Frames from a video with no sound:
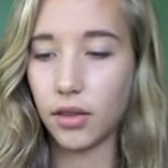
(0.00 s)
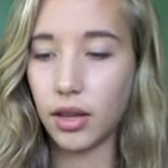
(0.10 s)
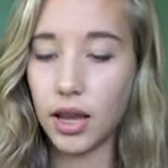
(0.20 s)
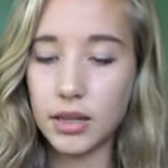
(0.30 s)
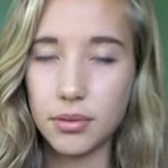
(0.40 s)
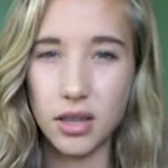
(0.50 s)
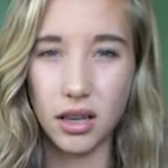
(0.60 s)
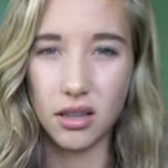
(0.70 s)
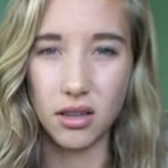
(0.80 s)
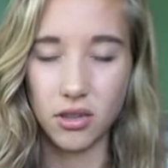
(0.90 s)
Kind of smells like
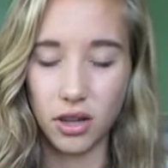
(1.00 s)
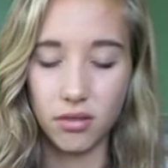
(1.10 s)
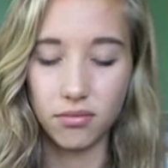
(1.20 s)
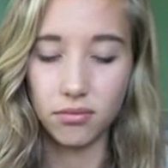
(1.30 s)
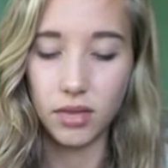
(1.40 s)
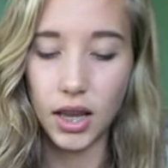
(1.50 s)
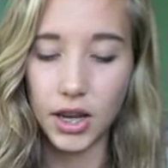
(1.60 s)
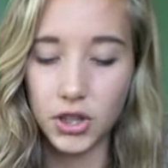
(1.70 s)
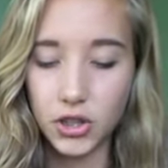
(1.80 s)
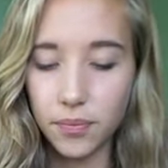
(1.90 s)

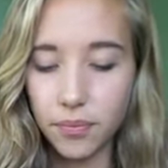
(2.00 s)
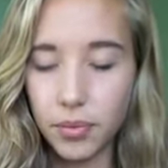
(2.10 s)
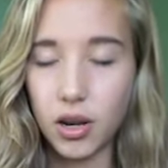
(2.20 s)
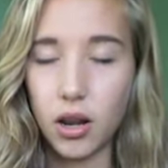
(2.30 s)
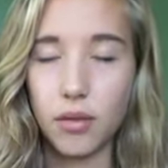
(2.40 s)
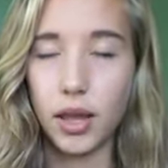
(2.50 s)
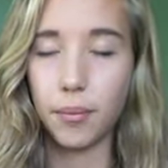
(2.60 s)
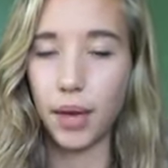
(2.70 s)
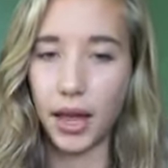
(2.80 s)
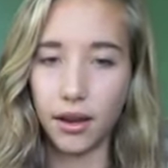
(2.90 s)
sunscreen-ish, but not like
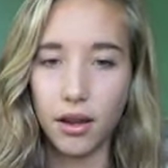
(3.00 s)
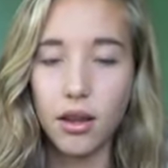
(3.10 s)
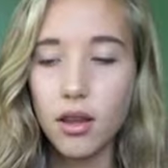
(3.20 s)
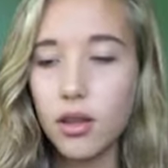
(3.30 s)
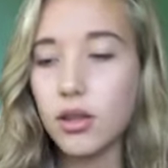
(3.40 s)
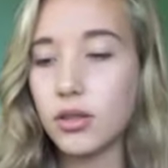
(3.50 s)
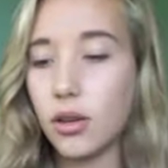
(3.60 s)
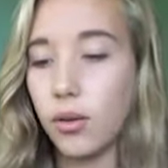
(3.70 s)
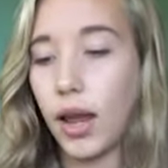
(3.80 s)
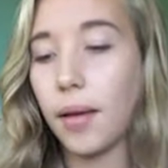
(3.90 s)
bad. So
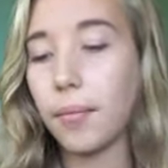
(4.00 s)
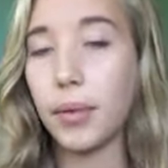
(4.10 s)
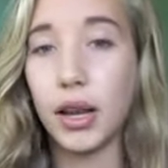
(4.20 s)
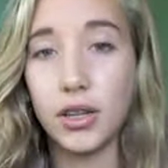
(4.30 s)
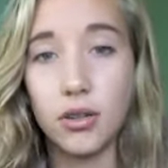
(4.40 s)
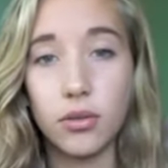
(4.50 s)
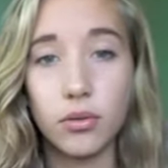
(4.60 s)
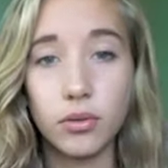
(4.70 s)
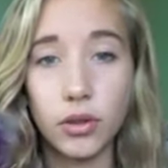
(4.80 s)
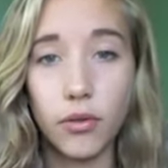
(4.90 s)
yeah, but I do
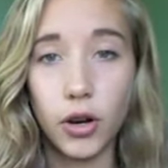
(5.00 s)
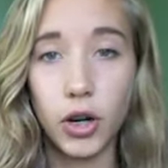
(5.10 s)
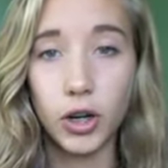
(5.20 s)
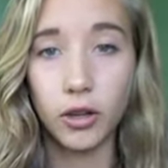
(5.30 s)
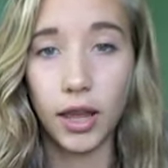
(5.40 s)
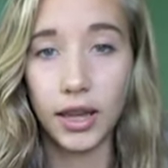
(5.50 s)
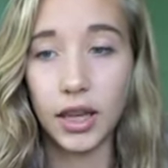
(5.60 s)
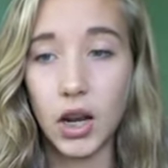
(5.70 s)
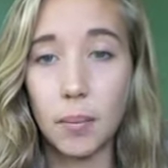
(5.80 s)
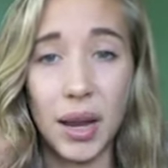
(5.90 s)
so far like it
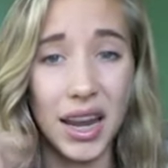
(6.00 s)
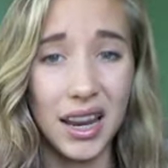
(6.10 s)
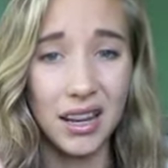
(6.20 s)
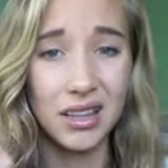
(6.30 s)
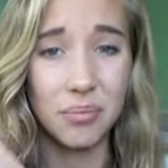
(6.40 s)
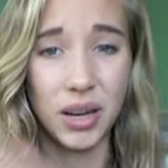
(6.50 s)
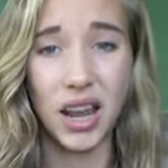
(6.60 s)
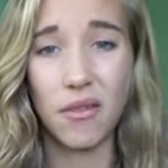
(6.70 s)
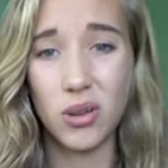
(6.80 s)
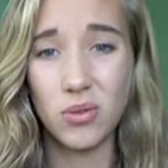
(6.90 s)
on my hand, but I
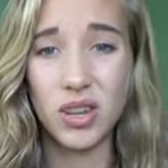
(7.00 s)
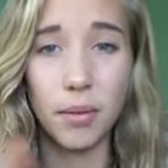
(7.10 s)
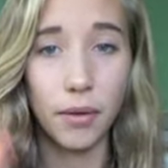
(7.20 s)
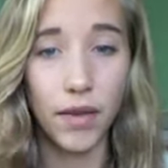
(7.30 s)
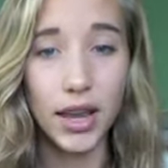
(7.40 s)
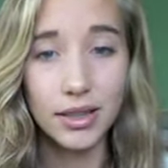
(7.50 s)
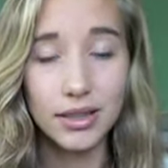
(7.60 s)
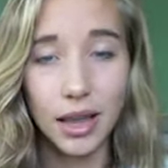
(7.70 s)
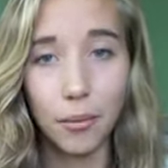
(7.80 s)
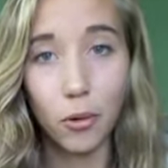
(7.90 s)
haven't used it on my face.
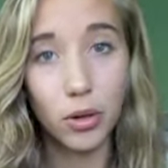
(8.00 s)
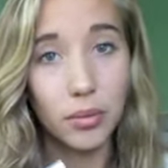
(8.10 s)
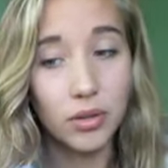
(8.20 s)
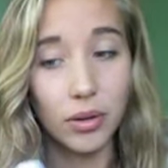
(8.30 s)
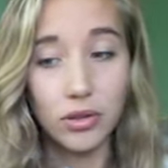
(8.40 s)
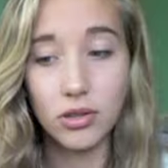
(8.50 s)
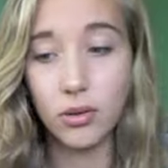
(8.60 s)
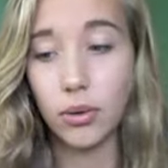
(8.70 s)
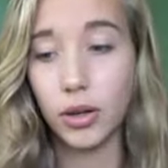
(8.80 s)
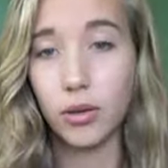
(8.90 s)
I'm going to be doing a
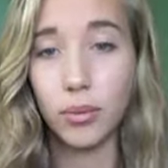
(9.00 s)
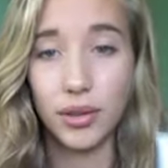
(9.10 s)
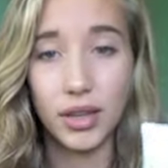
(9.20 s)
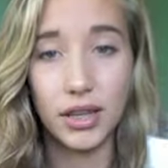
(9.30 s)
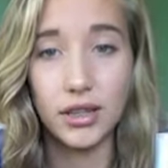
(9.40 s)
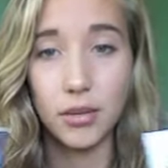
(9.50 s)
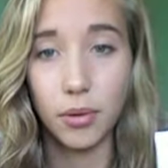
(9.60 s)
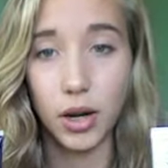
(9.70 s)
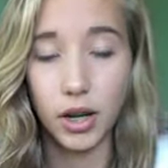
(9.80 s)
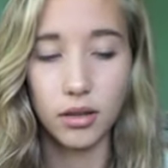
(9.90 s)
tutorial with these two
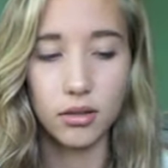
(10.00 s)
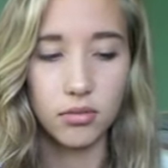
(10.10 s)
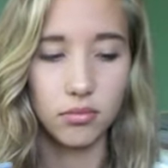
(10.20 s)
products.